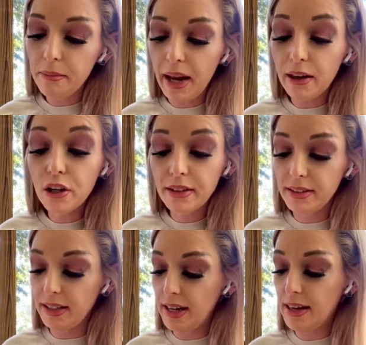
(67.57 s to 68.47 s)
but I
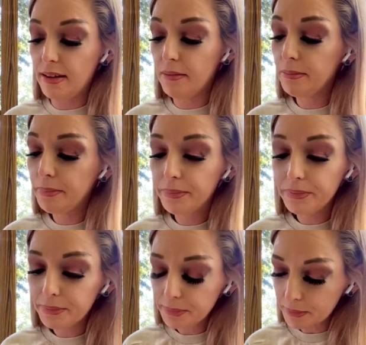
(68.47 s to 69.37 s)
couldn't see him,
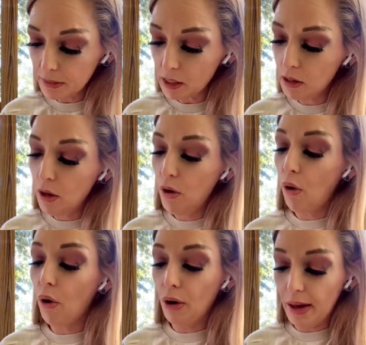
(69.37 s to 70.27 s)

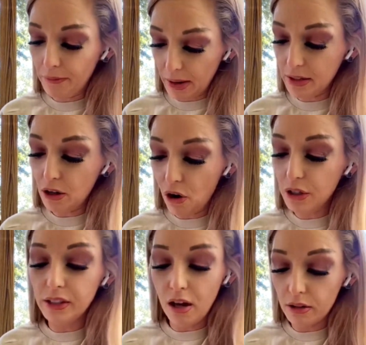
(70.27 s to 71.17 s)
and I found it
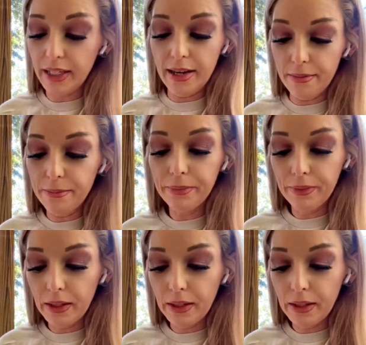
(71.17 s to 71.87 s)
hard to talk to him.